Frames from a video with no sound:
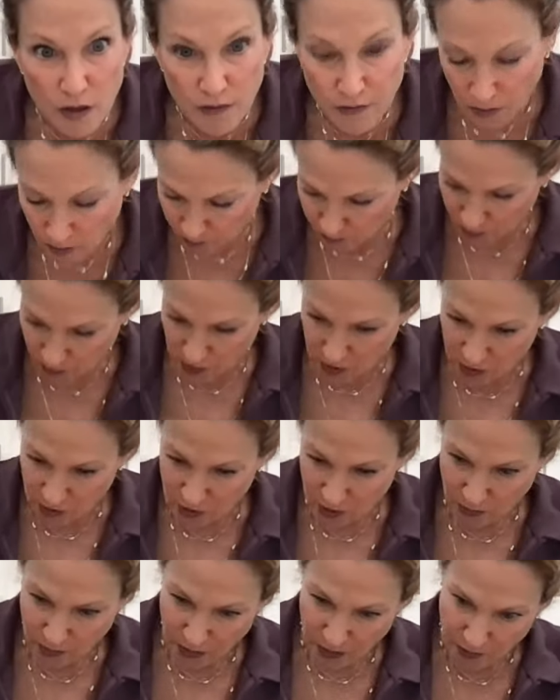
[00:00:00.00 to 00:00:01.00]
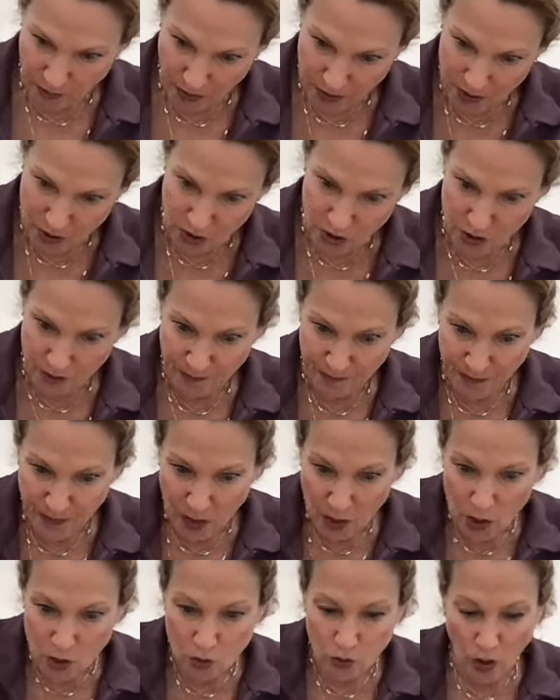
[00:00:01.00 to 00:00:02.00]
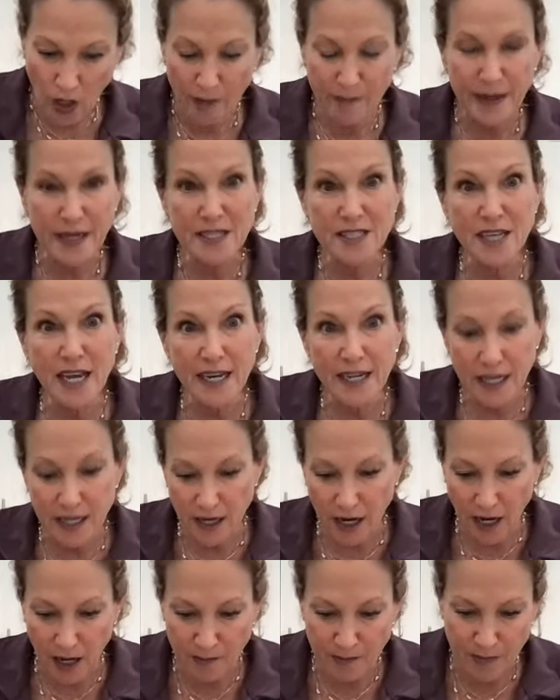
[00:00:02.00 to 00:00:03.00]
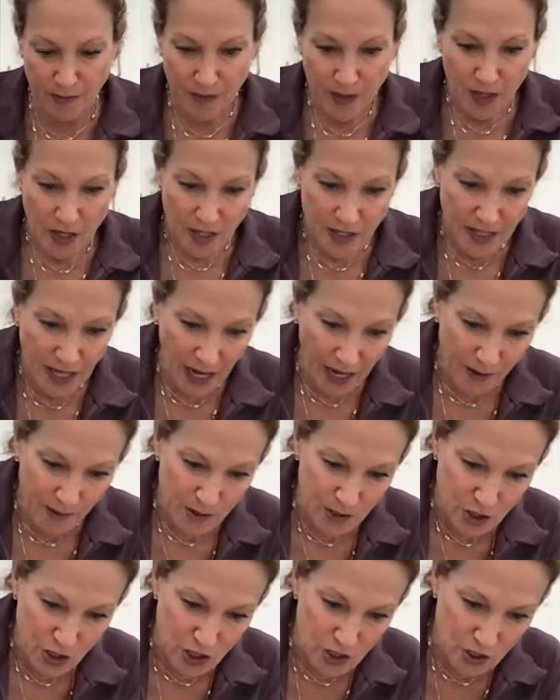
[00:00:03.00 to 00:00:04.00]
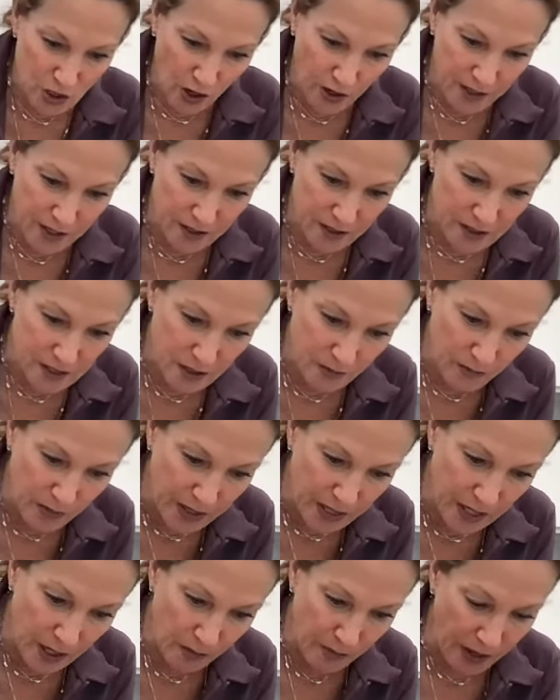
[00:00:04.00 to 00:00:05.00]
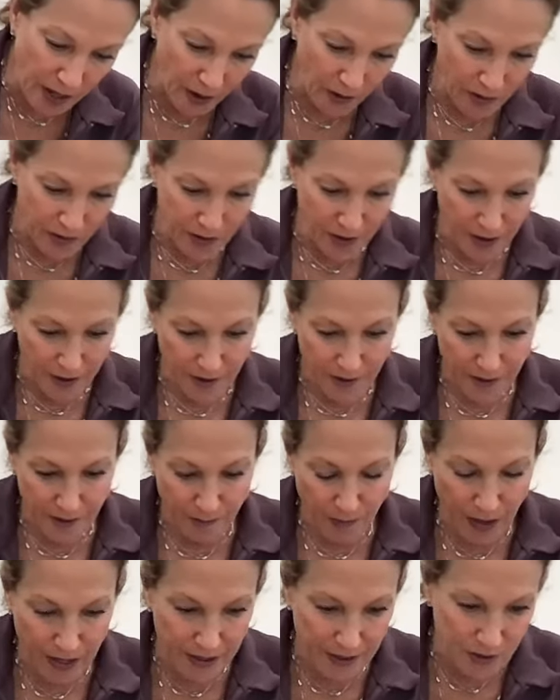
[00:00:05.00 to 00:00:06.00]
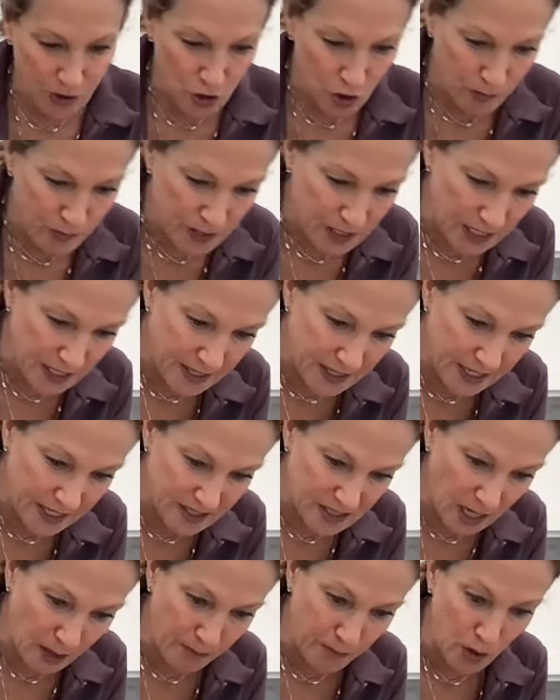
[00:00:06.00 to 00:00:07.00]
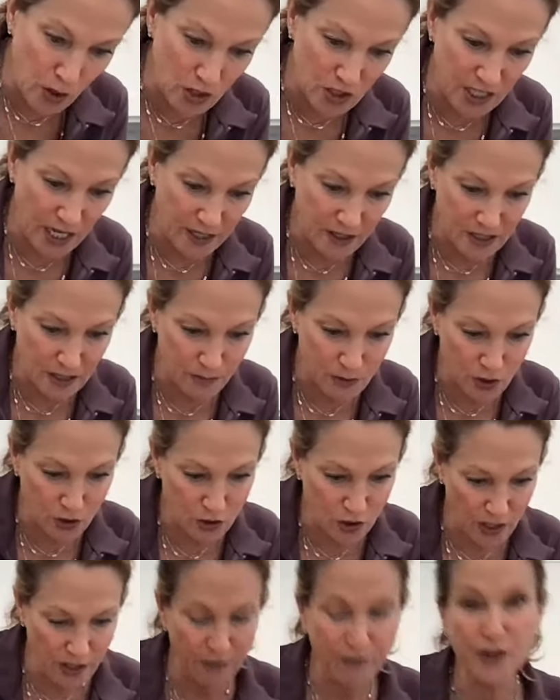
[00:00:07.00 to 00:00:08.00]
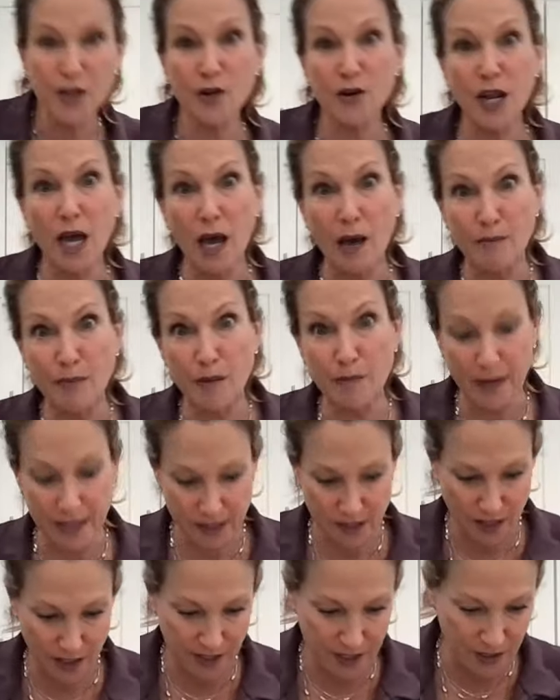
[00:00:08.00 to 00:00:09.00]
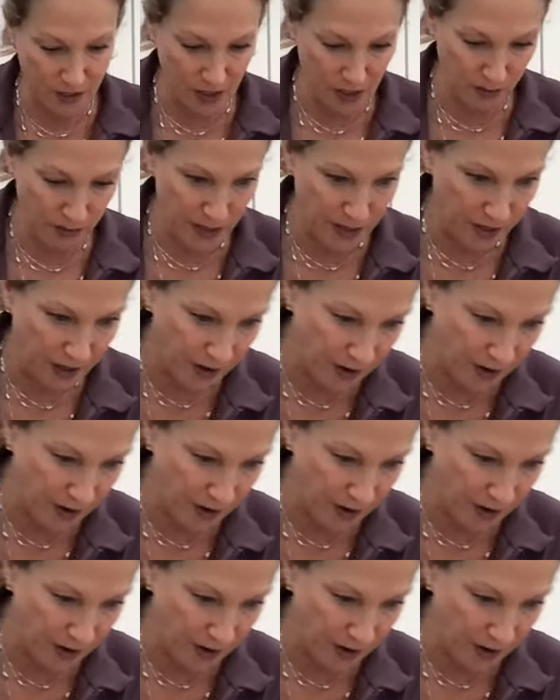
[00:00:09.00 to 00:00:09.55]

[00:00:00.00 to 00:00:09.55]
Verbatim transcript: We're still good with our questions. So I'm excited. Um, yeah, I was just talking to somebody about uh, my trip to India. It's not booked yet because I'm still trying to figure it out, but my son is going to be